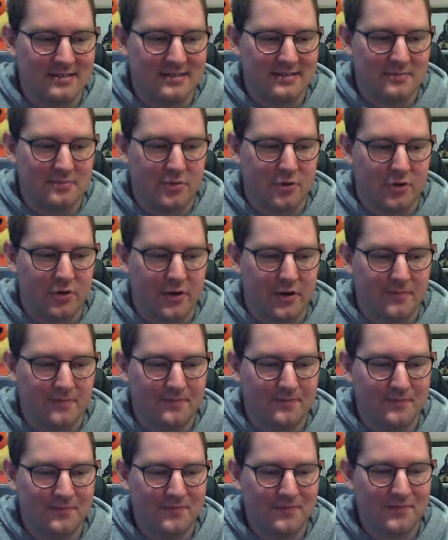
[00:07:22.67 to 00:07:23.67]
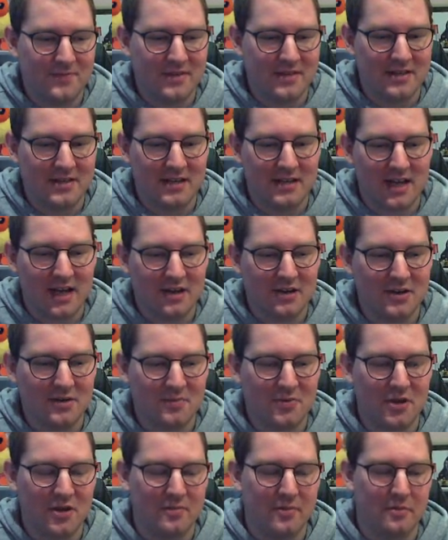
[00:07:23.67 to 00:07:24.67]
Boring. I'm gonna
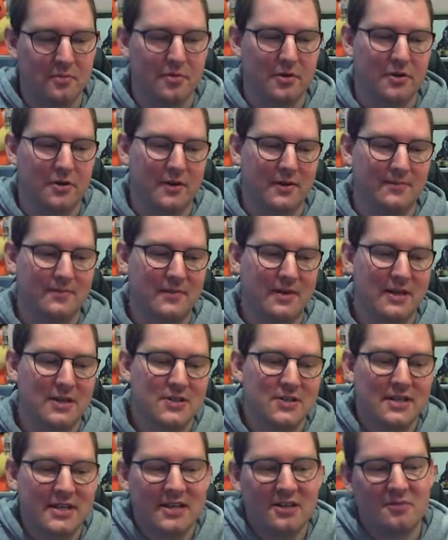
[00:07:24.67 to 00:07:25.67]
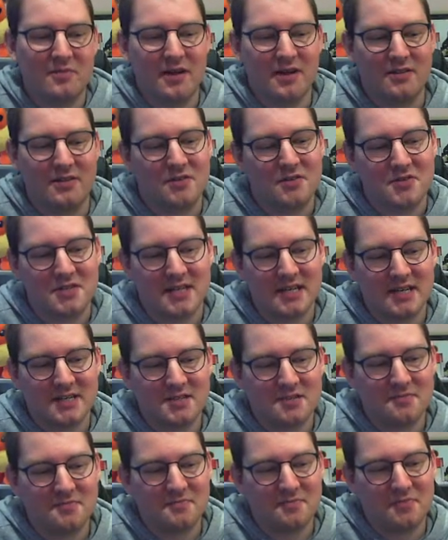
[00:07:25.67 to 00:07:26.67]
put him in boring. He doesn't kill my
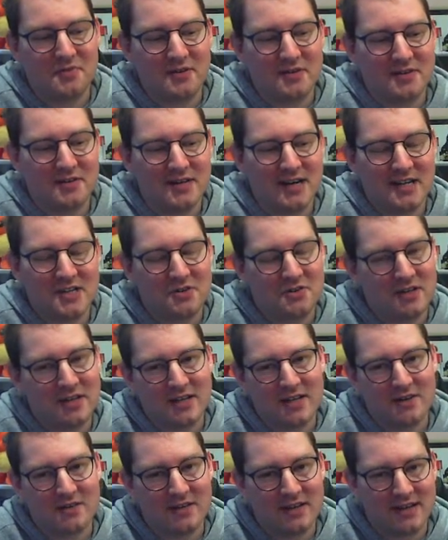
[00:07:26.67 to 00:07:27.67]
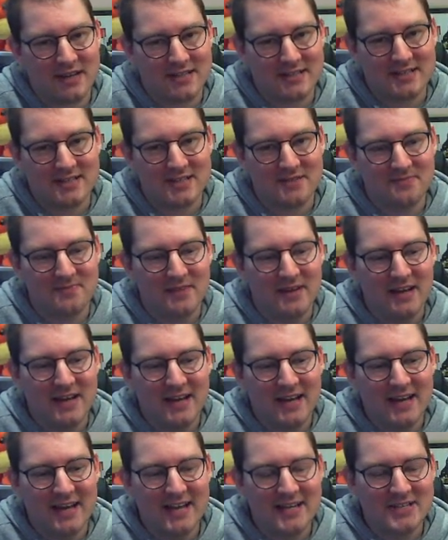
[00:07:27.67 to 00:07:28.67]
enthusiasm, but I don't like going against him.
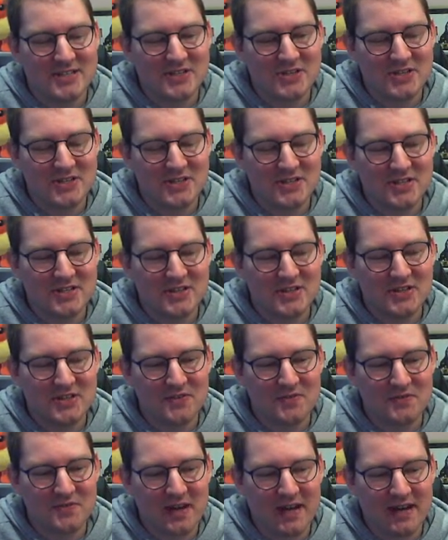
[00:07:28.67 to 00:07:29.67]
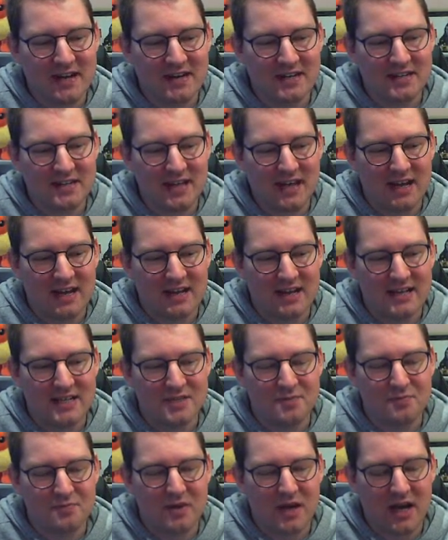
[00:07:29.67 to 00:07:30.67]
It's just the fact that his
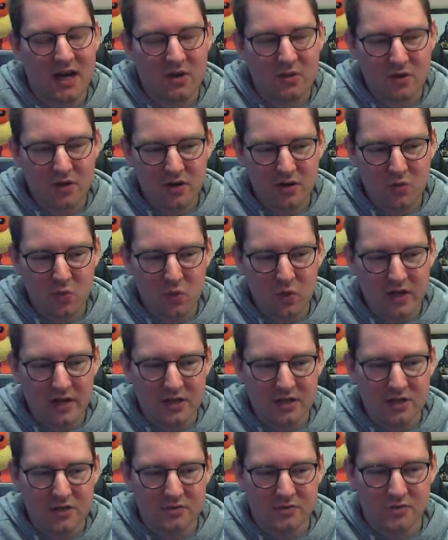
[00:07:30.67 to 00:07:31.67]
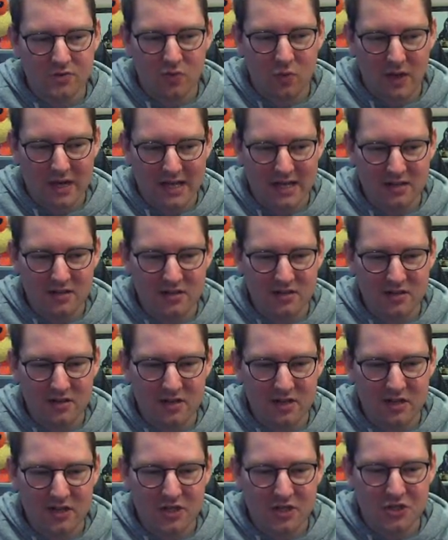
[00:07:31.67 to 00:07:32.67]
power, when used well,
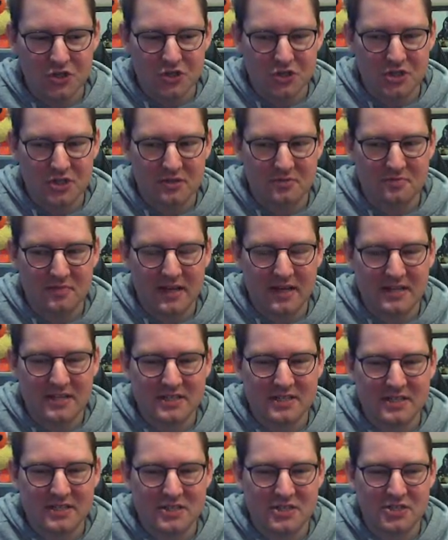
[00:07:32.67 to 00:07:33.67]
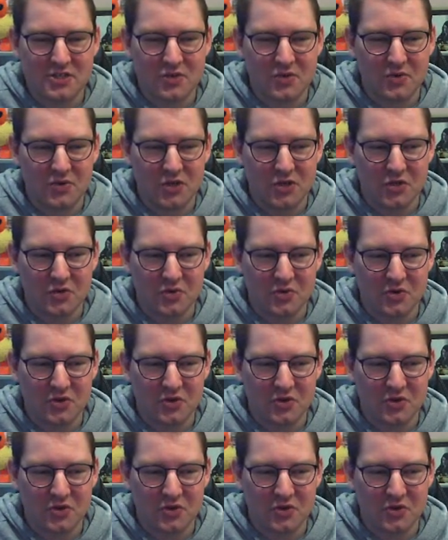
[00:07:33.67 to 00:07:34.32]
just makes it so you